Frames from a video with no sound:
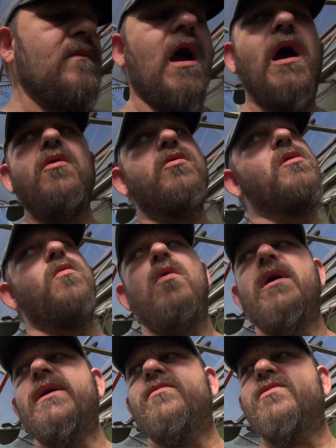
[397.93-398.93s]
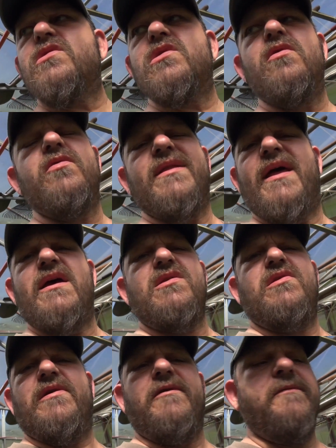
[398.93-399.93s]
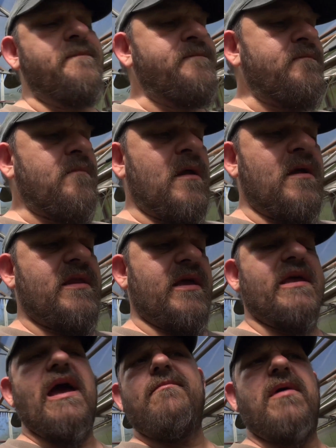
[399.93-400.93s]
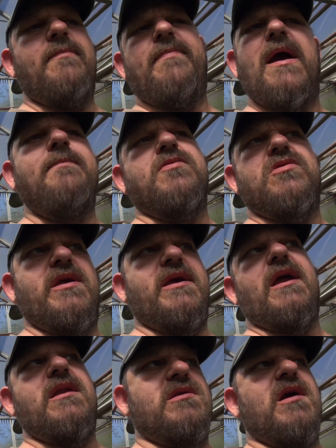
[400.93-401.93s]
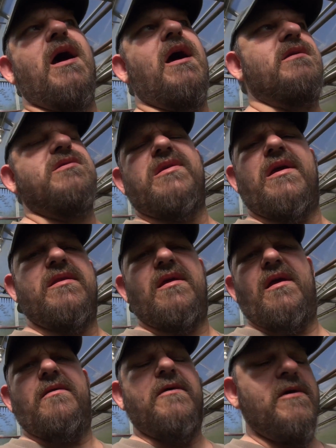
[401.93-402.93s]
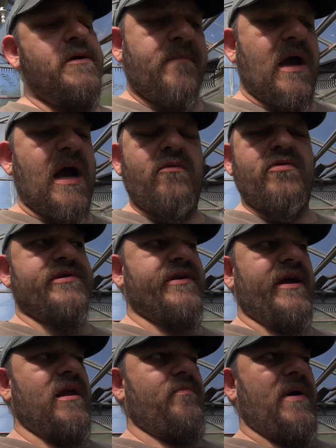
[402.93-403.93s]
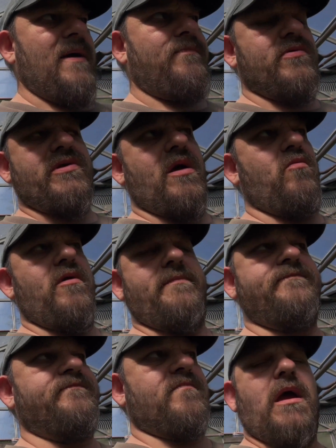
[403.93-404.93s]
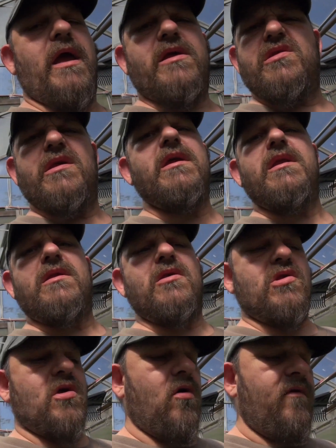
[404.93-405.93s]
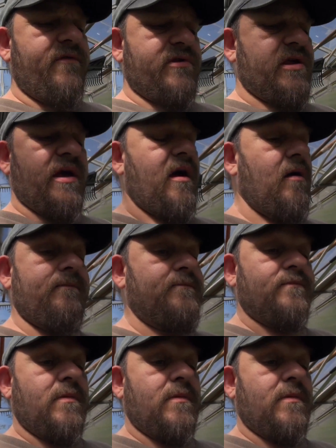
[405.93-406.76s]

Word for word: I don't know what I was doing last year to get my peppers to get as hot as they did. I was getting peppers that were exceeding the Scoville scale